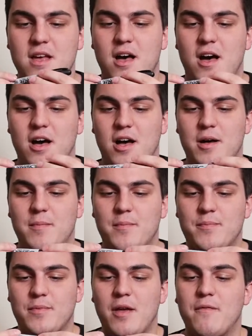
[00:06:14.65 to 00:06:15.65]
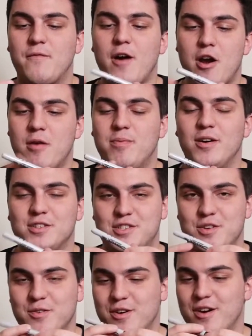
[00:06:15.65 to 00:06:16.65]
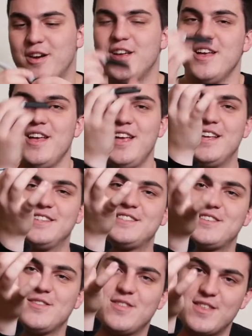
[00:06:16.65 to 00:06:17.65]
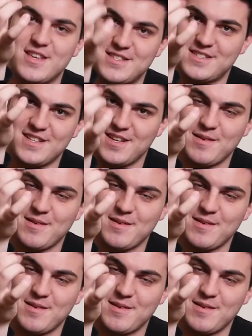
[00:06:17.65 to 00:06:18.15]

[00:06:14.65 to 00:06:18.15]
a fireball shooter into this